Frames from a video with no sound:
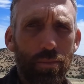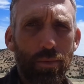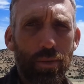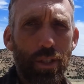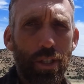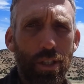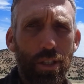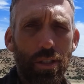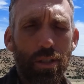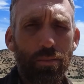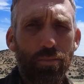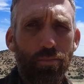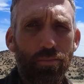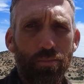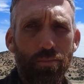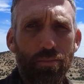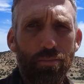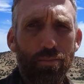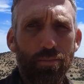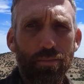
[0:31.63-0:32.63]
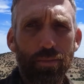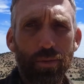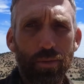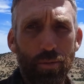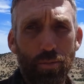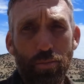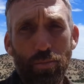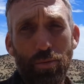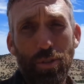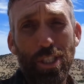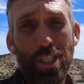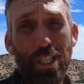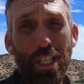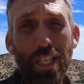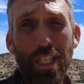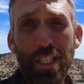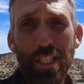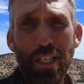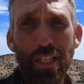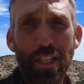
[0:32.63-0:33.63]
there's
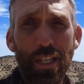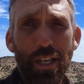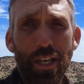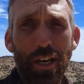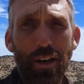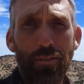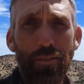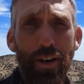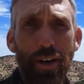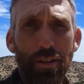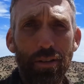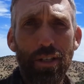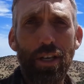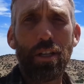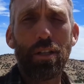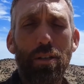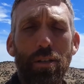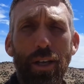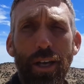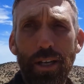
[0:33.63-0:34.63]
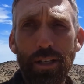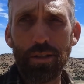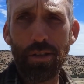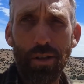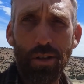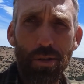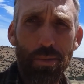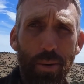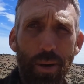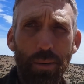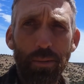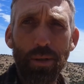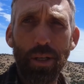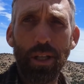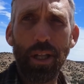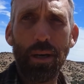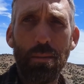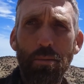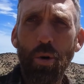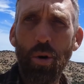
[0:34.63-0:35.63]
6 in there I found the other day, so there's probably a
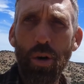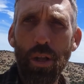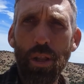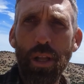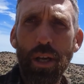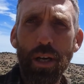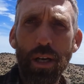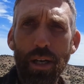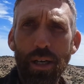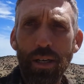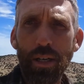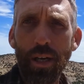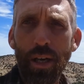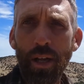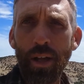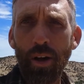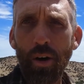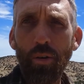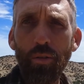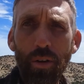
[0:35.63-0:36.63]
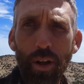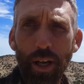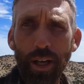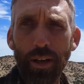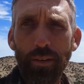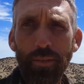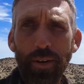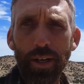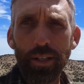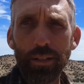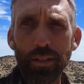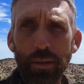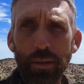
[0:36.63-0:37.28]
lot more in there. Hopefully I can find